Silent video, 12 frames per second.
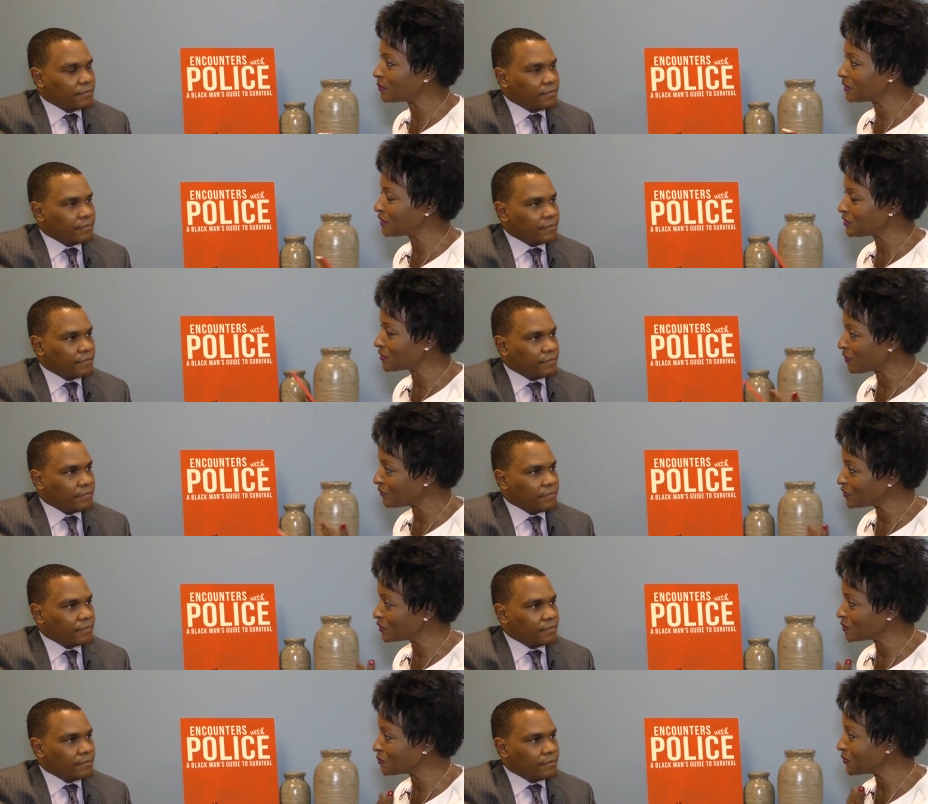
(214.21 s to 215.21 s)
Speaker 1: the police
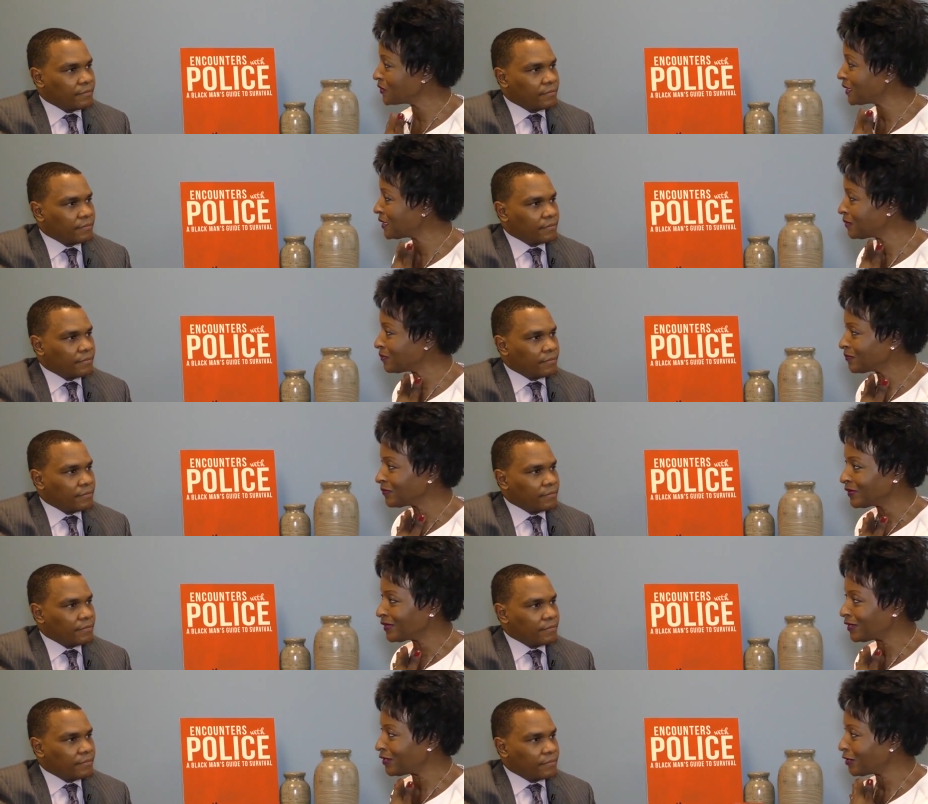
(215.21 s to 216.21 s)
officers? Were they,
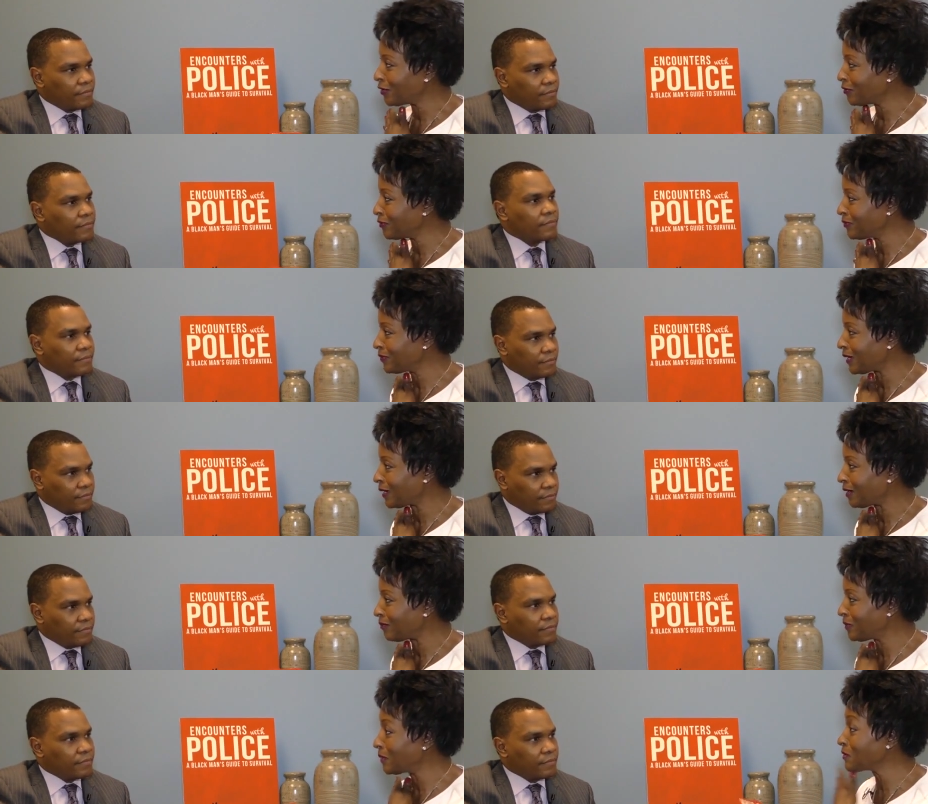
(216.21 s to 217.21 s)
you know, uh,
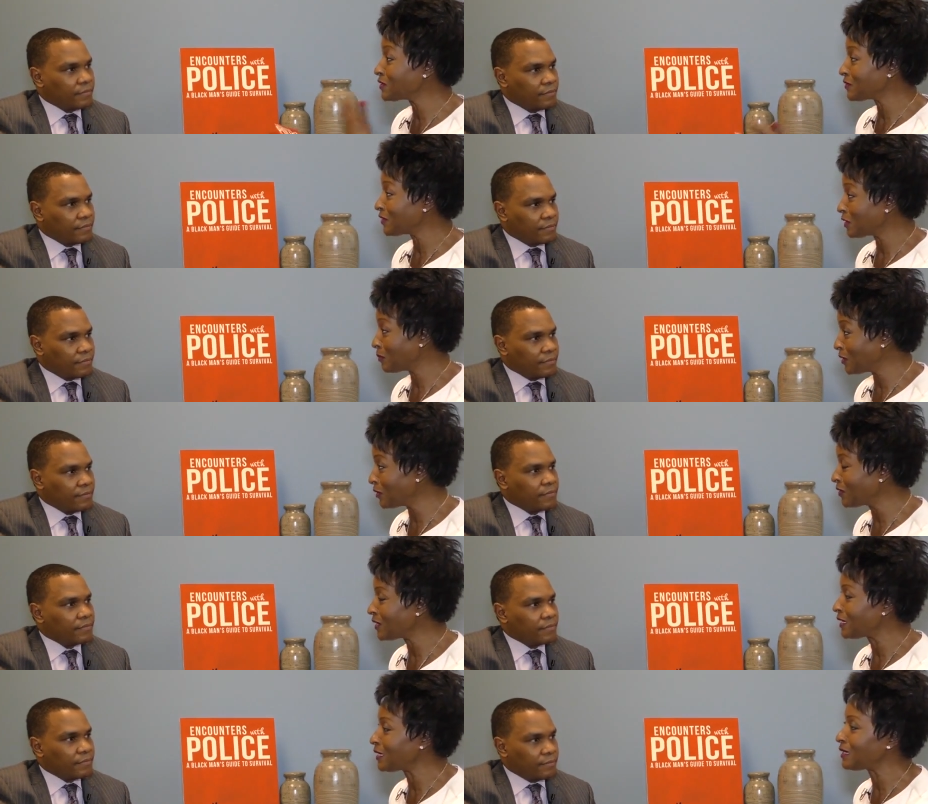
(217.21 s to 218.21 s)
members of the
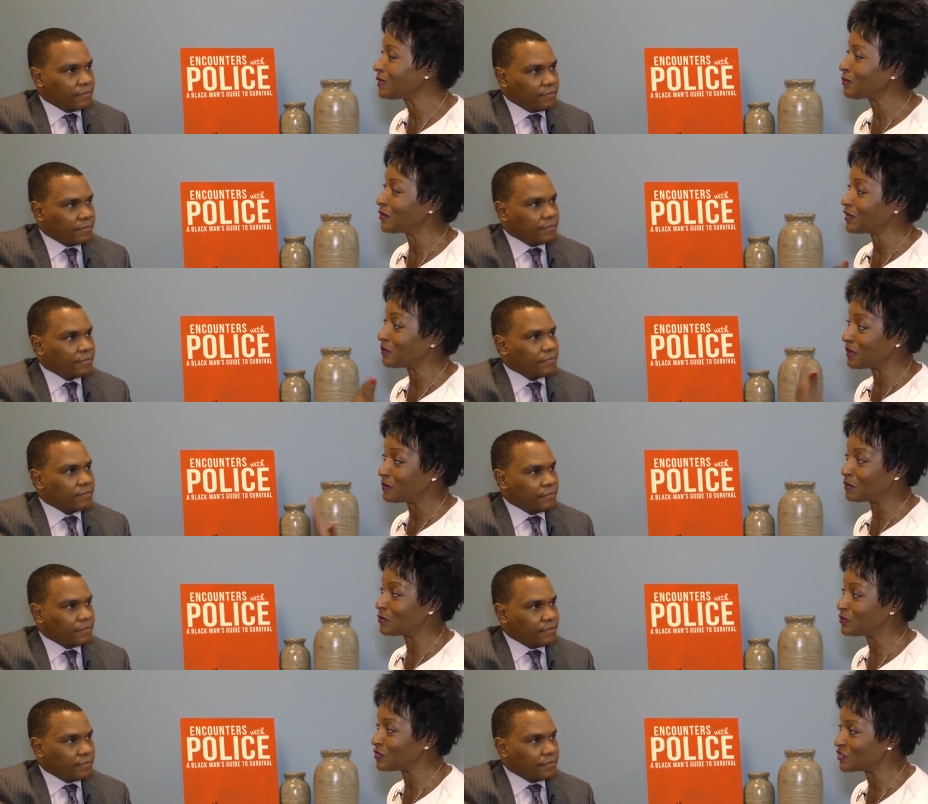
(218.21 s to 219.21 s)
community? Were they people
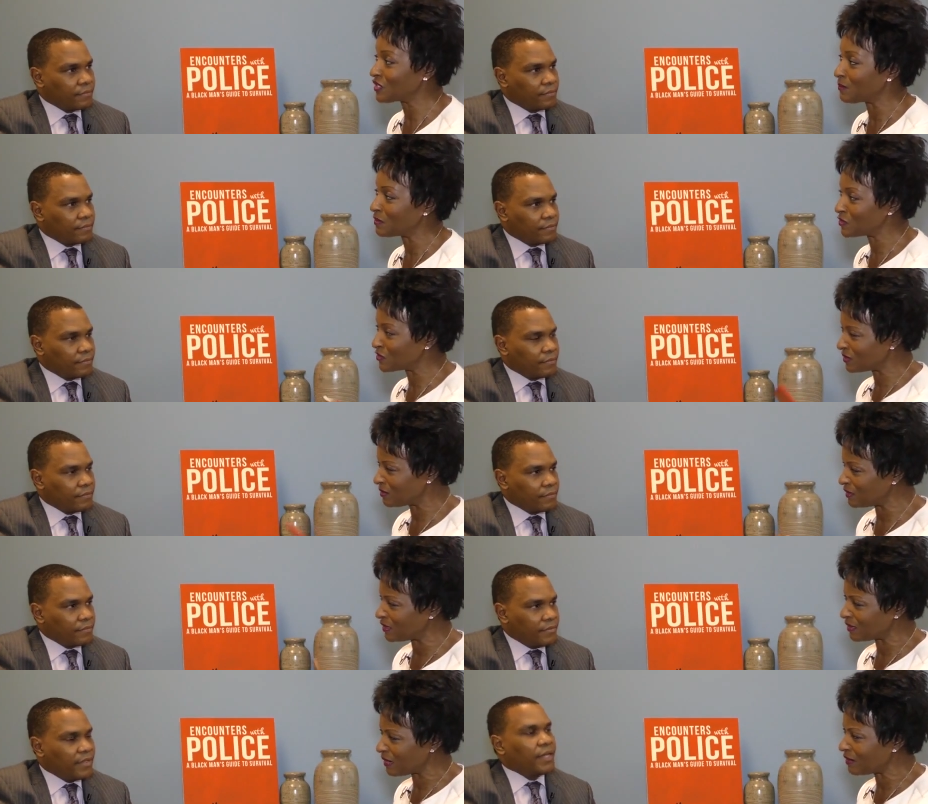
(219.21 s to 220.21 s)
who just came? Just
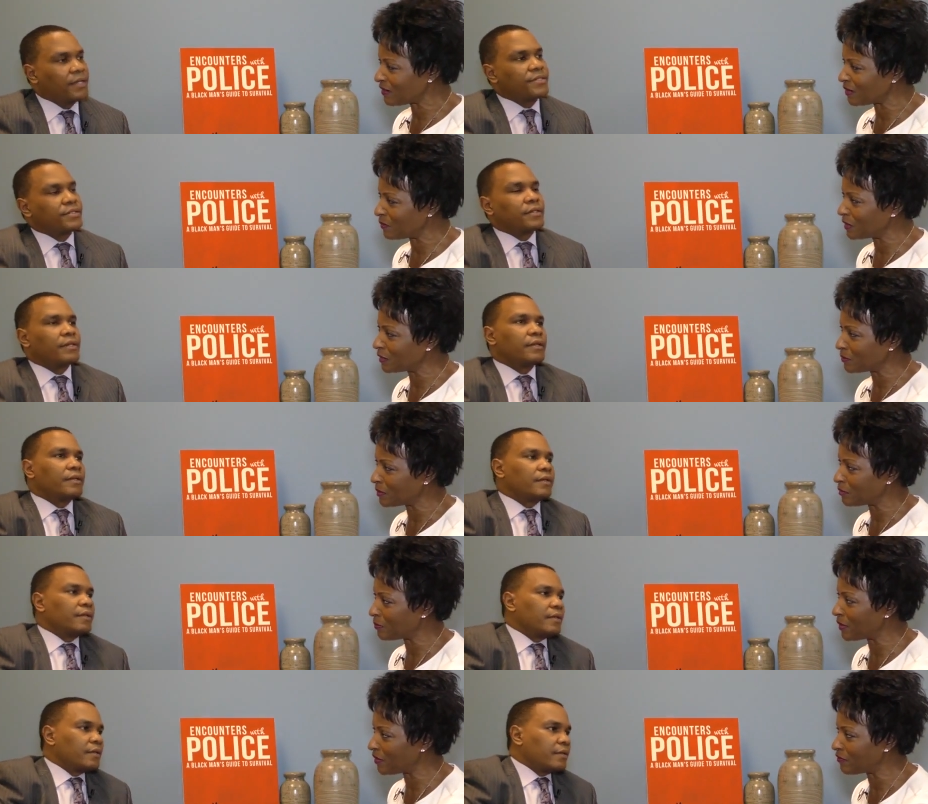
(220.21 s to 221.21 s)
kind
Speaker 2: yes. of give me a little bit
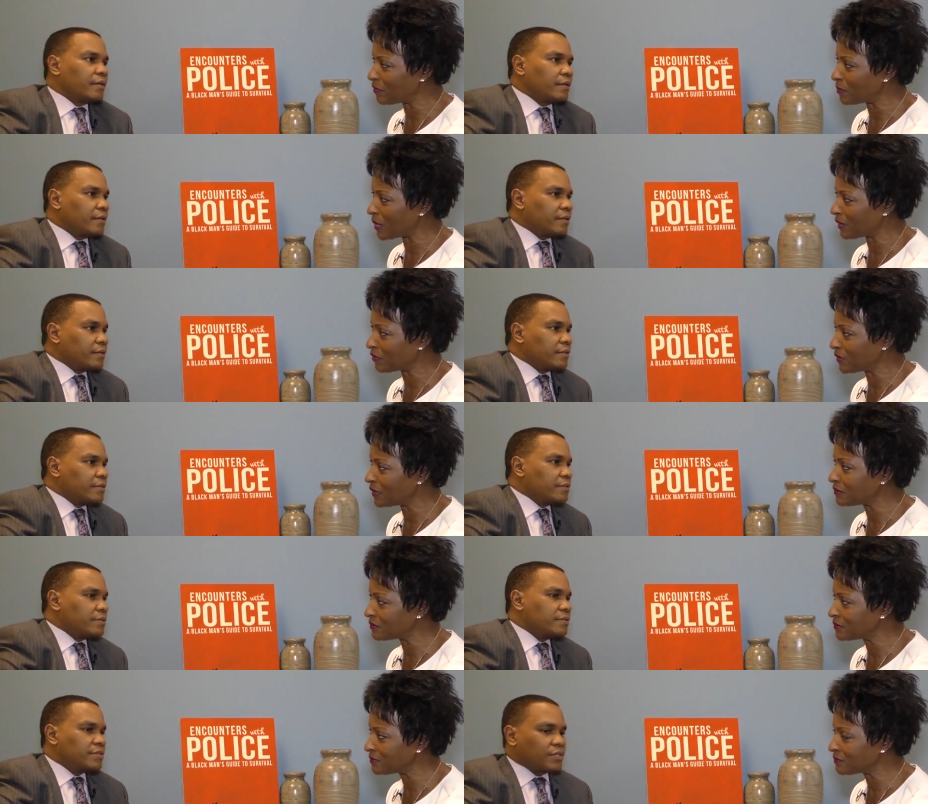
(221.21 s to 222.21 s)
of, of a background.
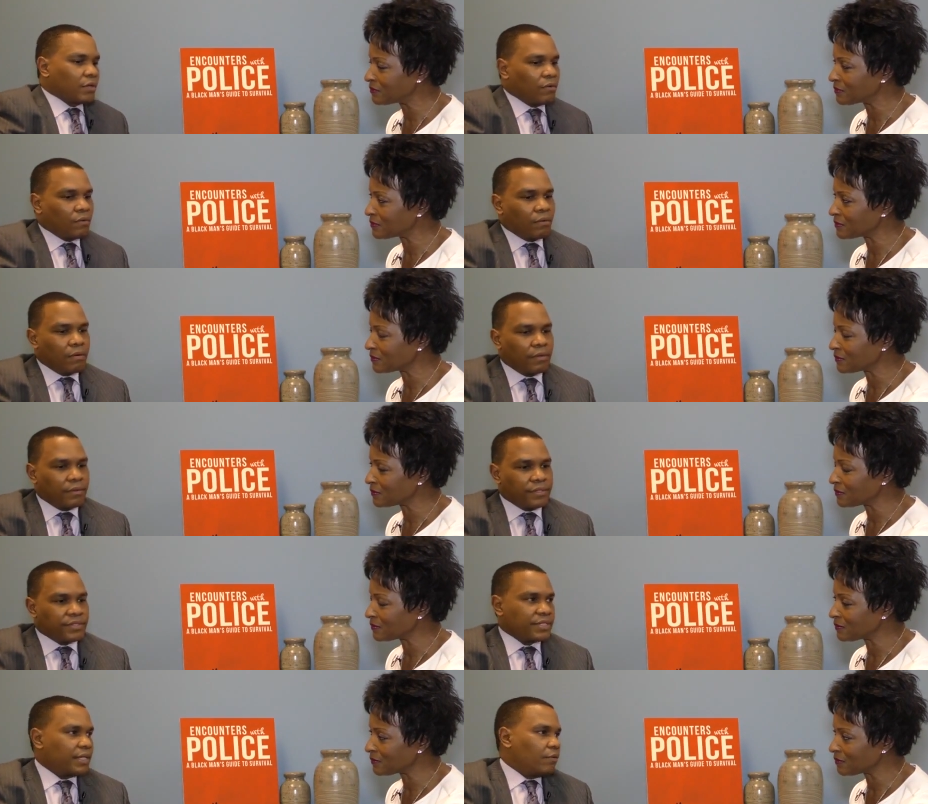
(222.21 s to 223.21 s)
So
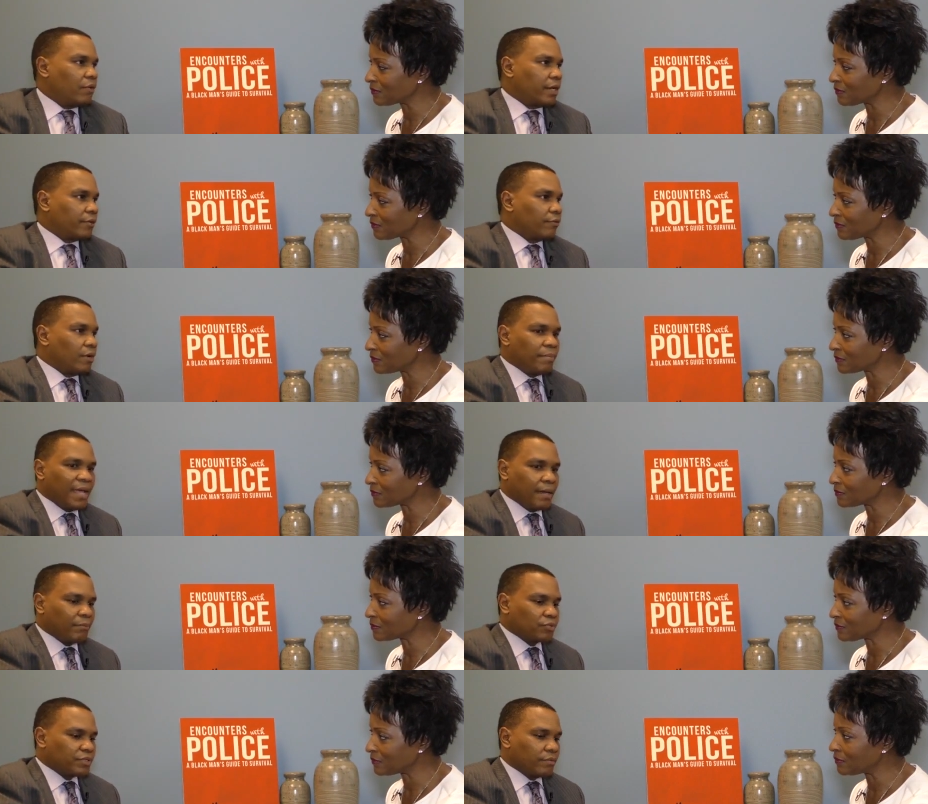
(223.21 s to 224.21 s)
the city where I grew up,
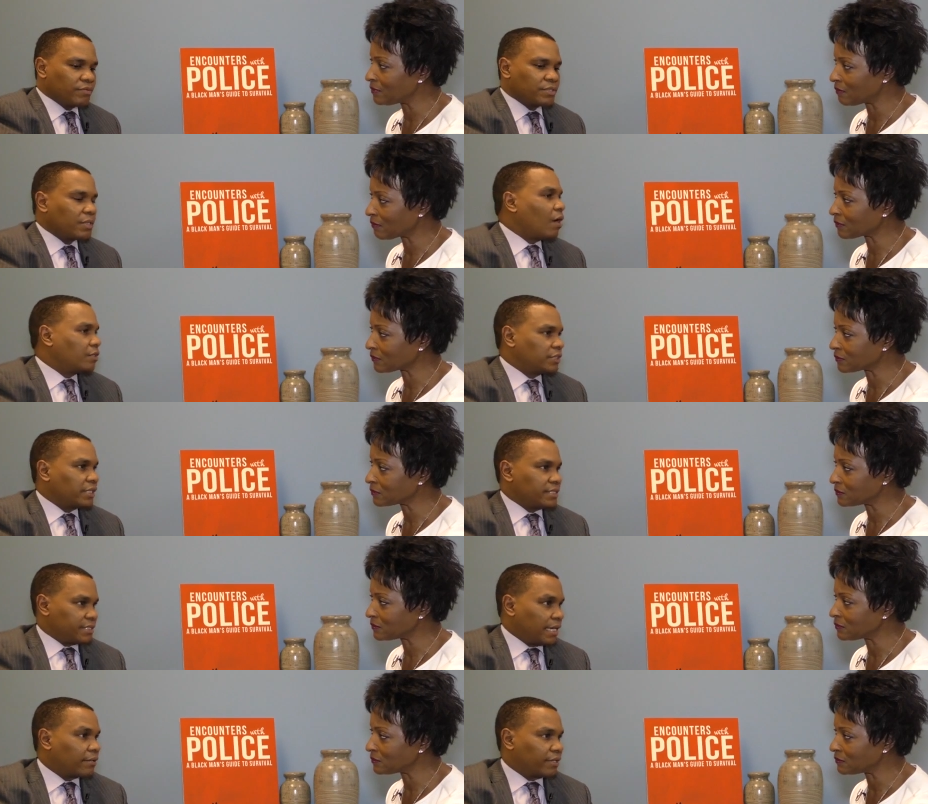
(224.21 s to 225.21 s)
Hamilton, was largely a
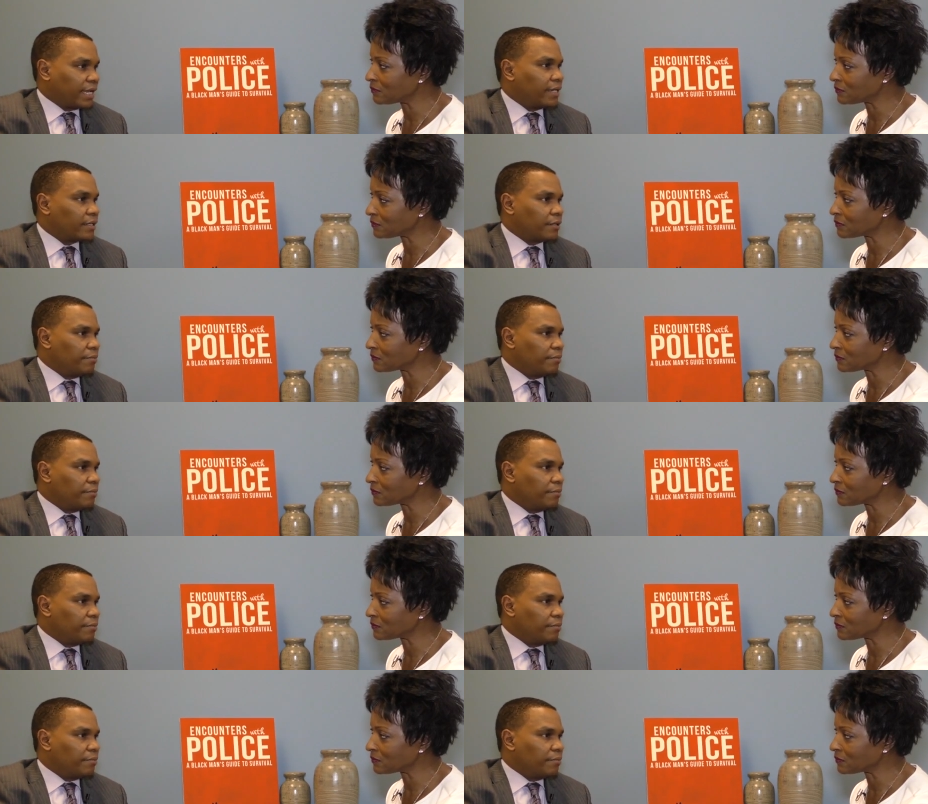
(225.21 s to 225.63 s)
segregated